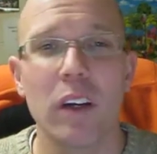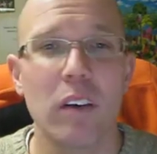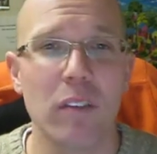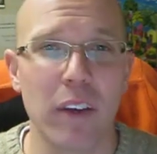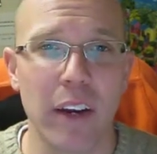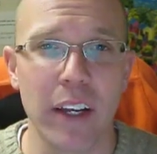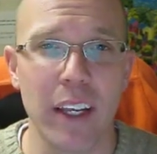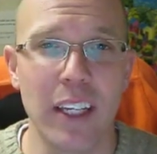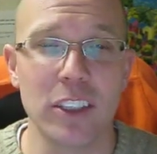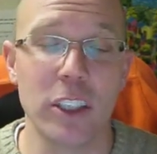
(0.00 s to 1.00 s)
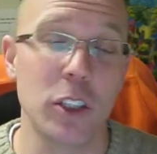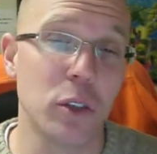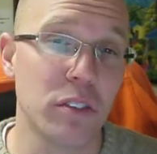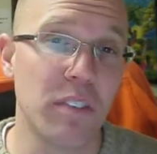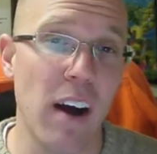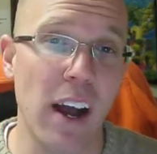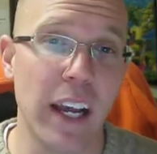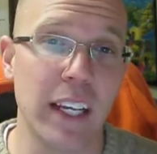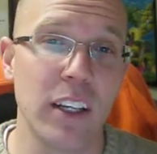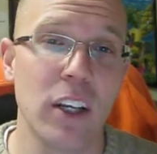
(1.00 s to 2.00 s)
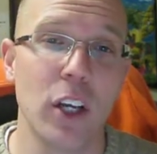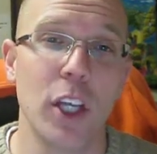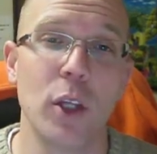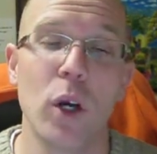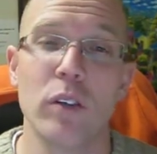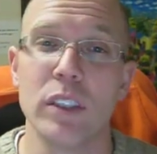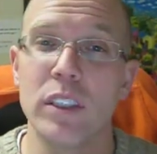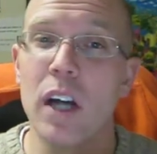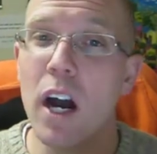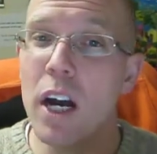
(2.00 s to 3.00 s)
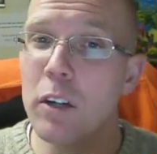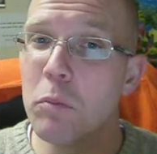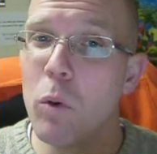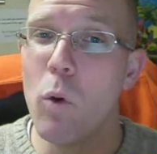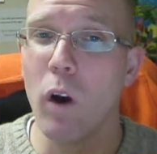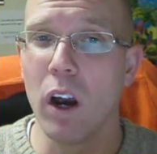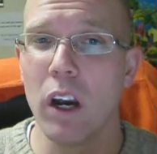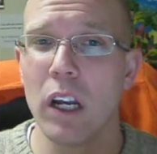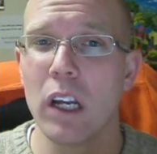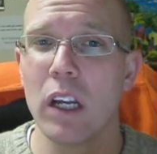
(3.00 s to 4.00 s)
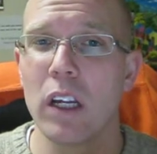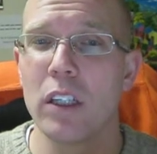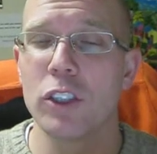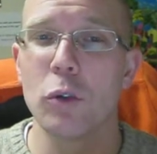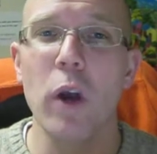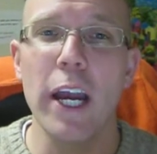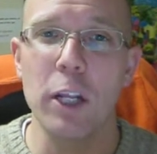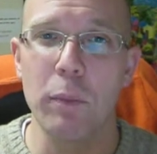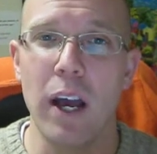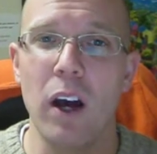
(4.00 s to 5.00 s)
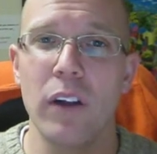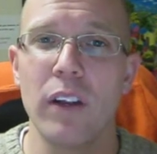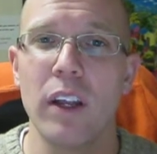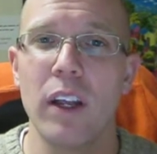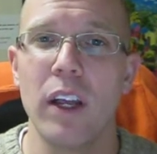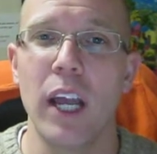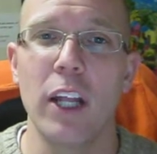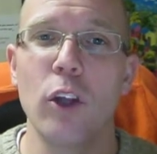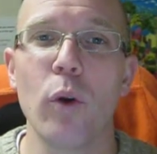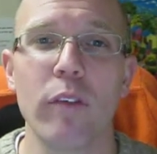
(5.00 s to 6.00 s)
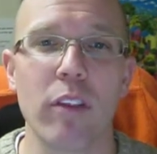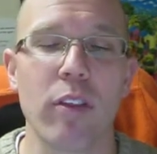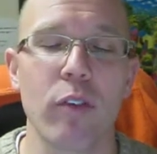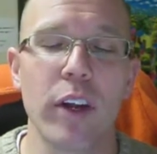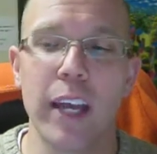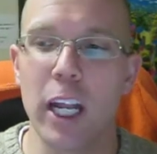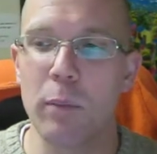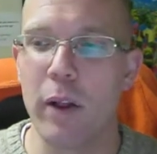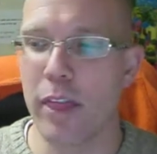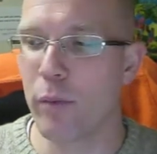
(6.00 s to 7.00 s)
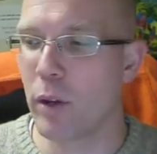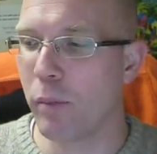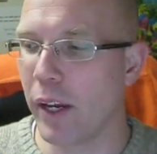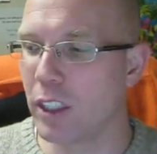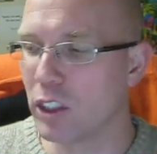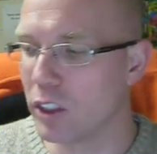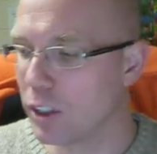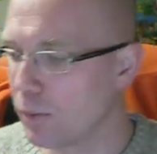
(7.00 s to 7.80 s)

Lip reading: very easy. And you'll find you have a ton more to write about, and you don't have to freak out about 3 pages.